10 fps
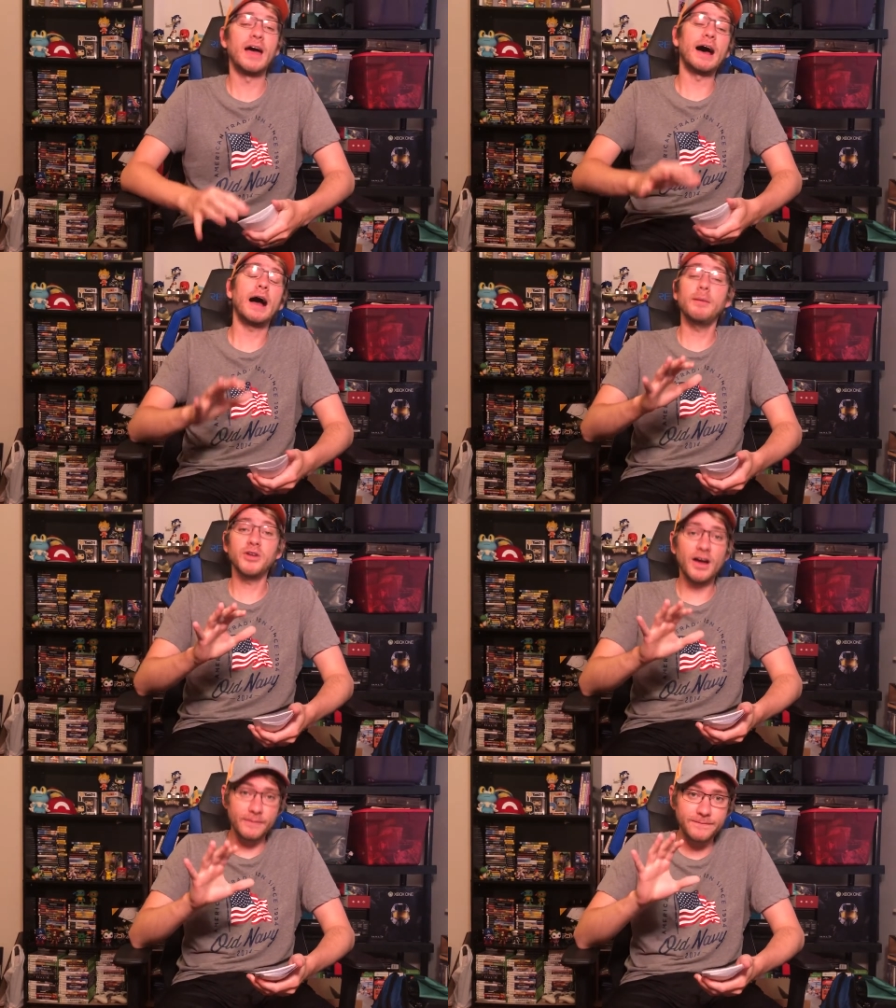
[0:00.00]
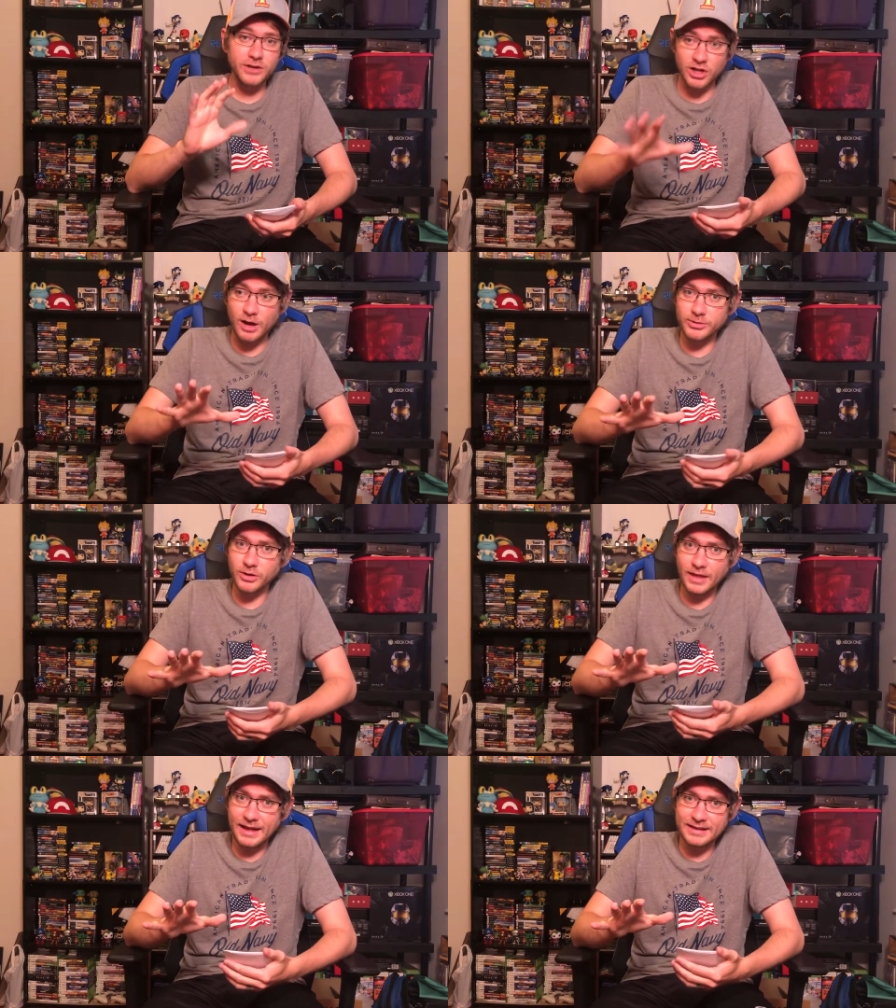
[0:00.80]
I'm not
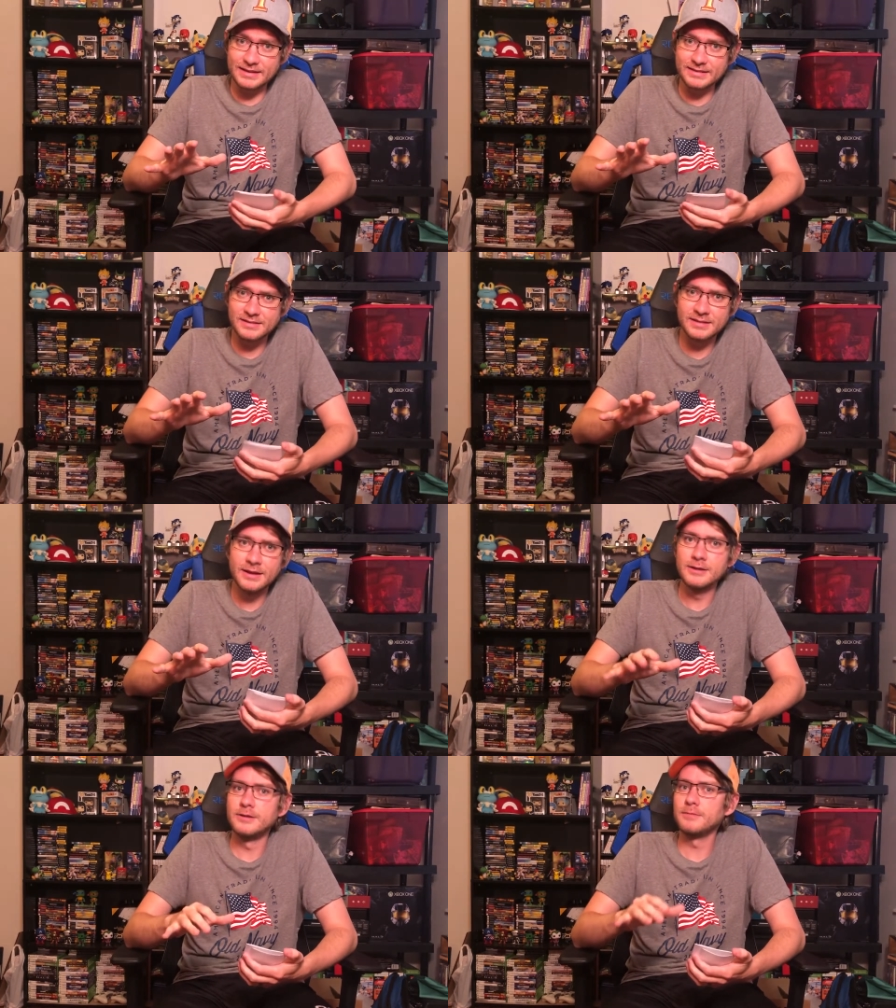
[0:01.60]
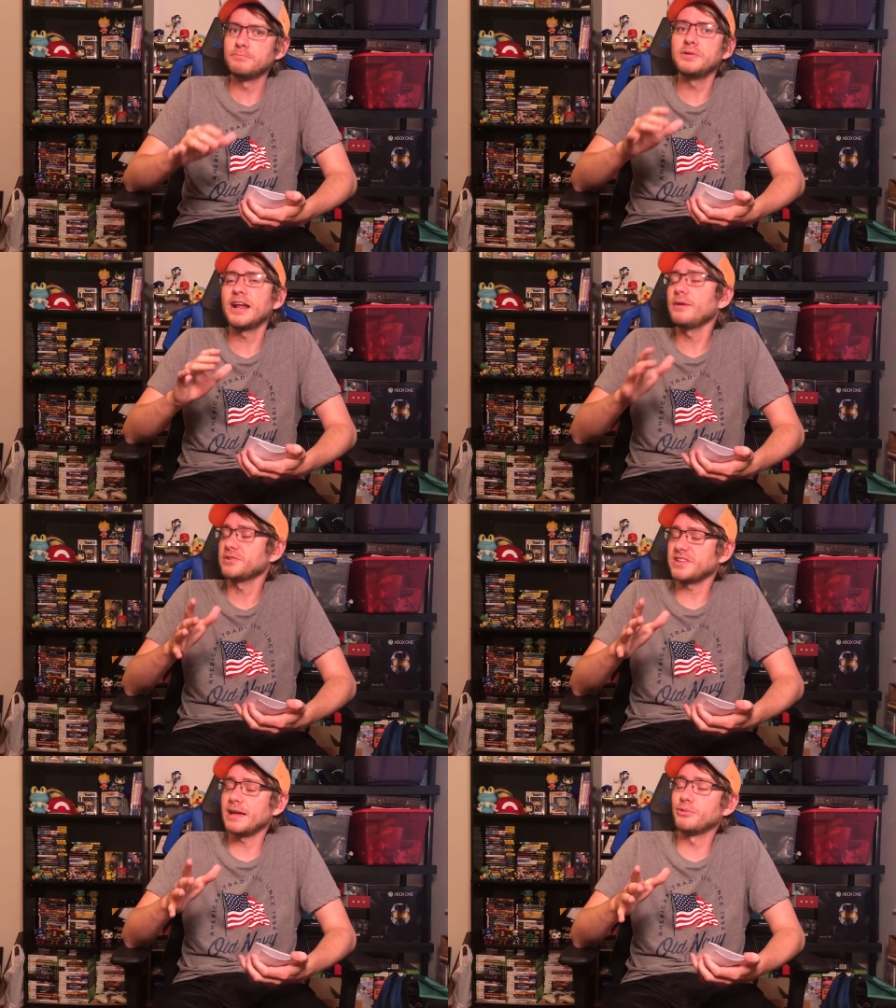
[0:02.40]
phenomenal at it, but I
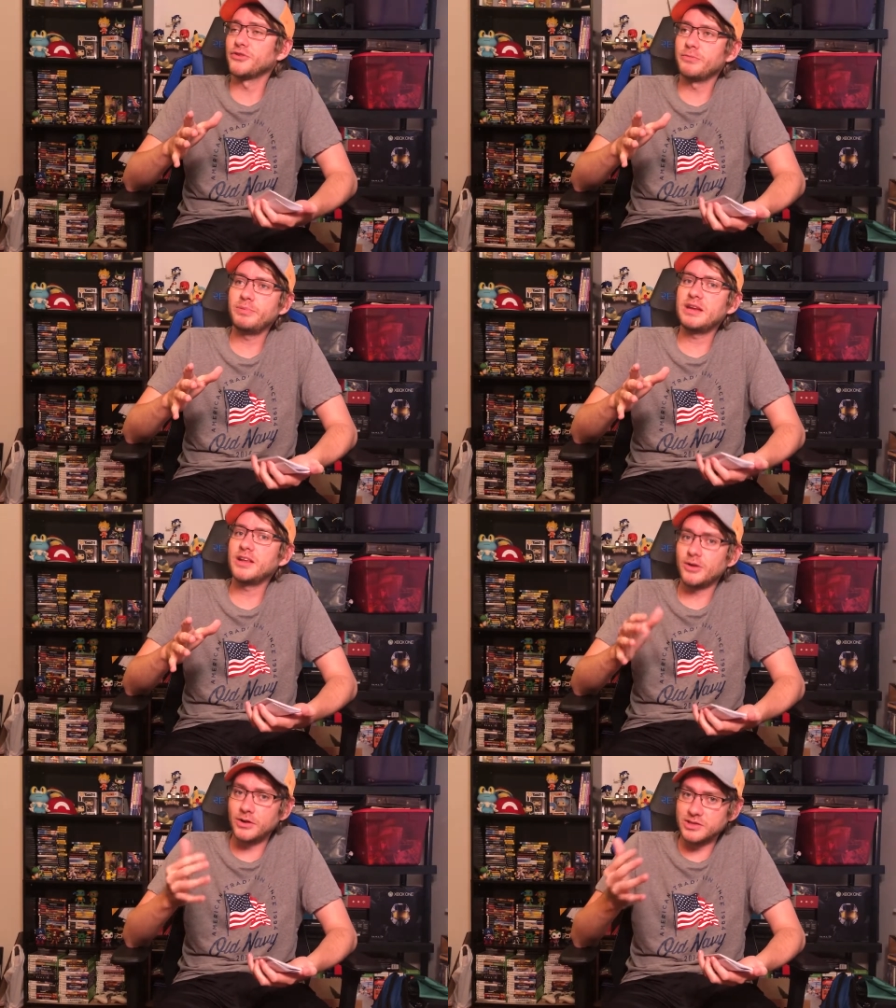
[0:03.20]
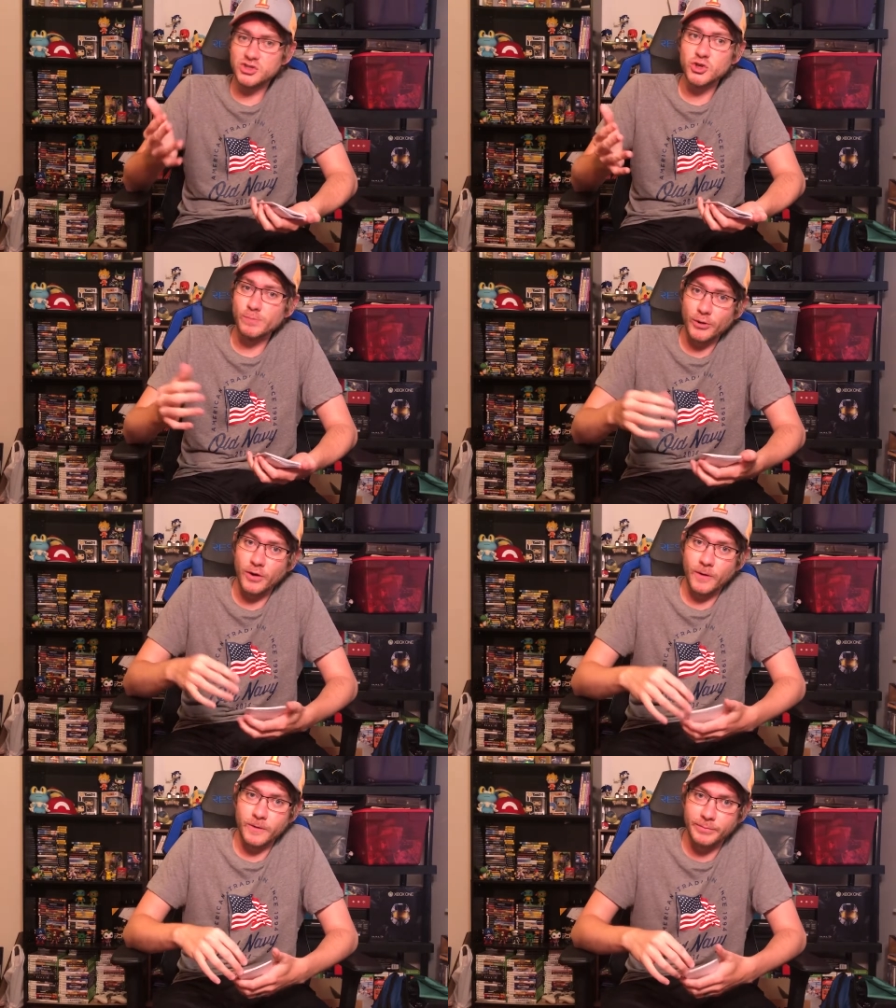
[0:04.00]
was able to beat it on super
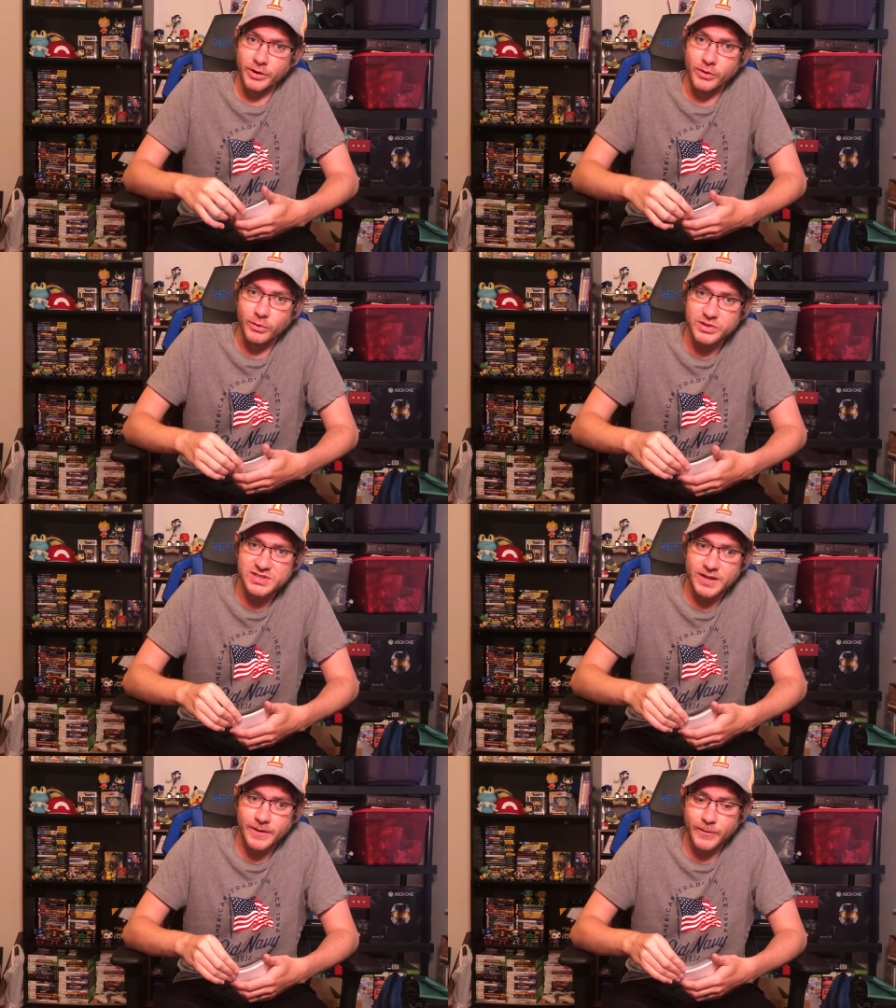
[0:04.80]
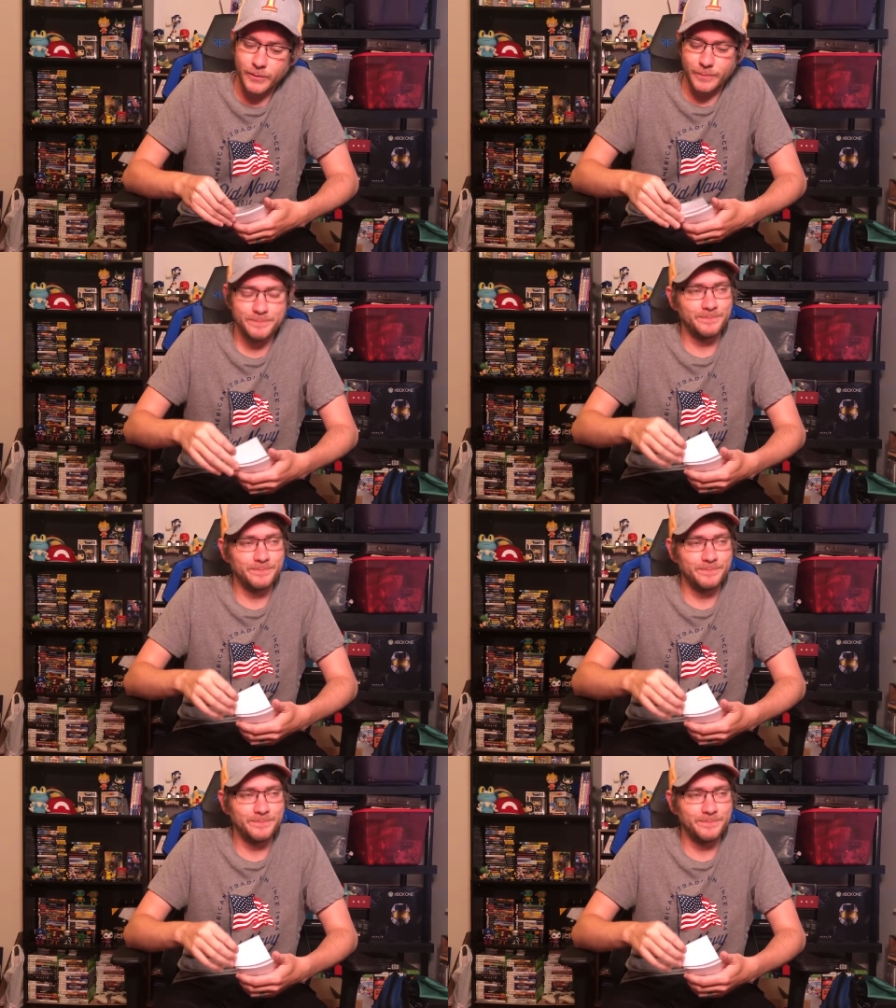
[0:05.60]
hard mode, so.